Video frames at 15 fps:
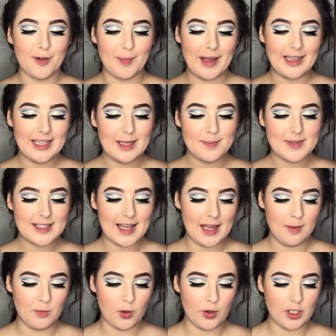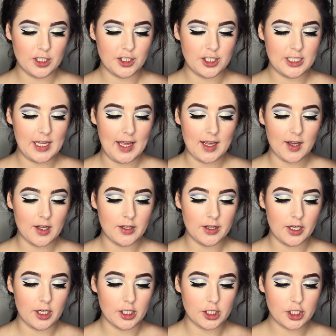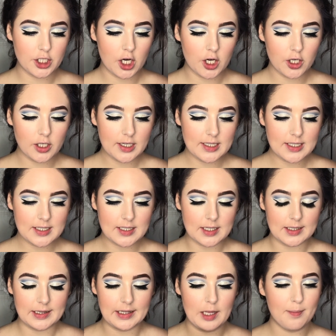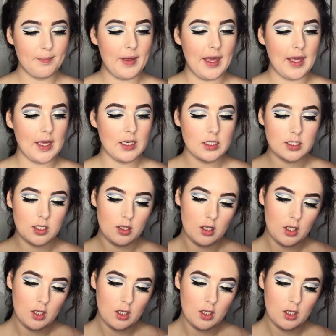for my lips, I'm going to take the Tarteist lip paint